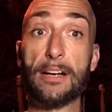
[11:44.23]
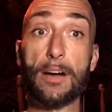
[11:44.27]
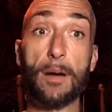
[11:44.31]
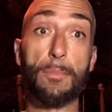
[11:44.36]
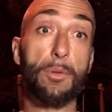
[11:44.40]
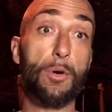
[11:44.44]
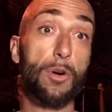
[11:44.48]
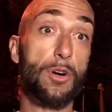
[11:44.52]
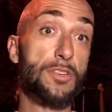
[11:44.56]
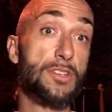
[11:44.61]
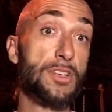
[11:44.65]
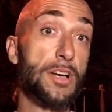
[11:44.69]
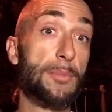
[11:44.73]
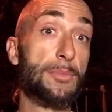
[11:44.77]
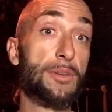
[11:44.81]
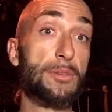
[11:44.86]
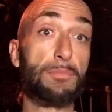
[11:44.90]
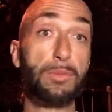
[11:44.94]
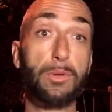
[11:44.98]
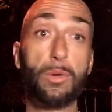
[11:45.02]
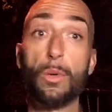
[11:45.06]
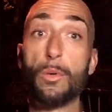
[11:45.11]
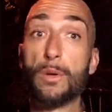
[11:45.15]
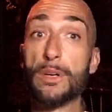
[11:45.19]
a part-time
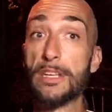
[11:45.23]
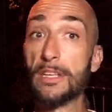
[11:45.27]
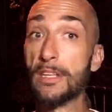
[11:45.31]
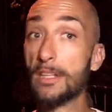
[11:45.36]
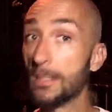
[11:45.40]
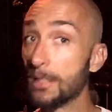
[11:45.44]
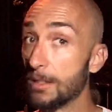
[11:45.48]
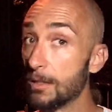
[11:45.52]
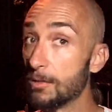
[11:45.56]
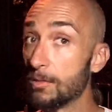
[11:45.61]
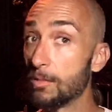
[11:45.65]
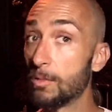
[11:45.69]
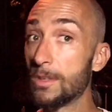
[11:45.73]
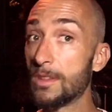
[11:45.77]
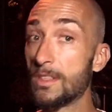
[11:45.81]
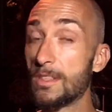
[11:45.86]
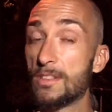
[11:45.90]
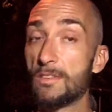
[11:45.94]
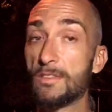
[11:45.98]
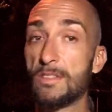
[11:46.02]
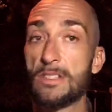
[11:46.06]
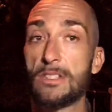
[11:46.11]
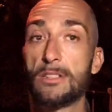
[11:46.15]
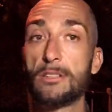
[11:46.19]
employee with this
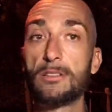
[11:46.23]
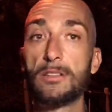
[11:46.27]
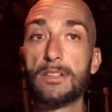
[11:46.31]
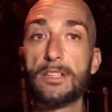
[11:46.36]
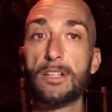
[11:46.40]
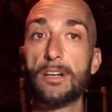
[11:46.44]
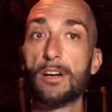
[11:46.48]
facility,